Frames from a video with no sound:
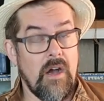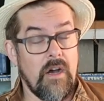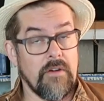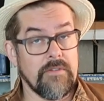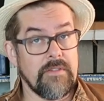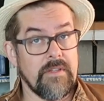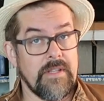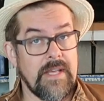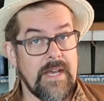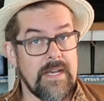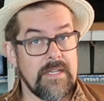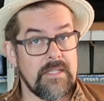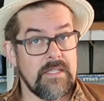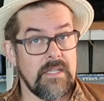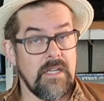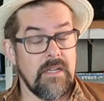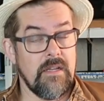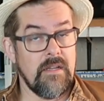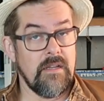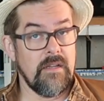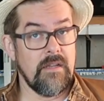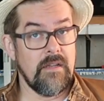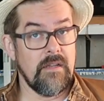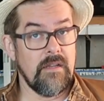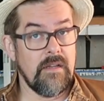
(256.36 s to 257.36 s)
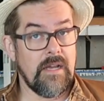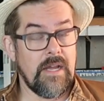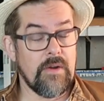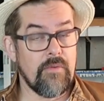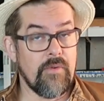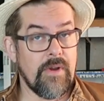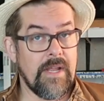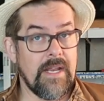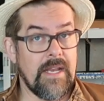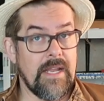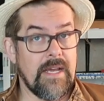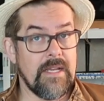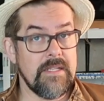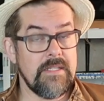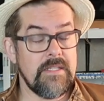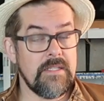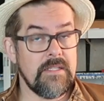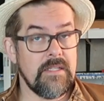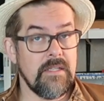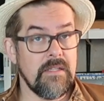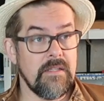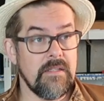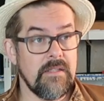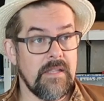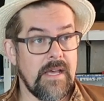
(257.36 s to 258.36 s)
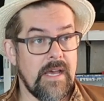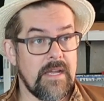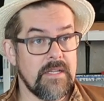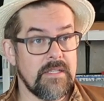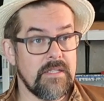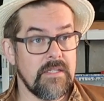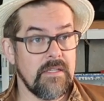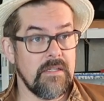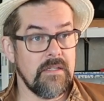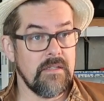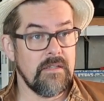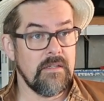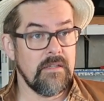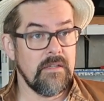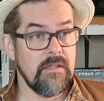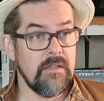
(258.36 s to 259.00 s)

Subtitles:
After that, I realized that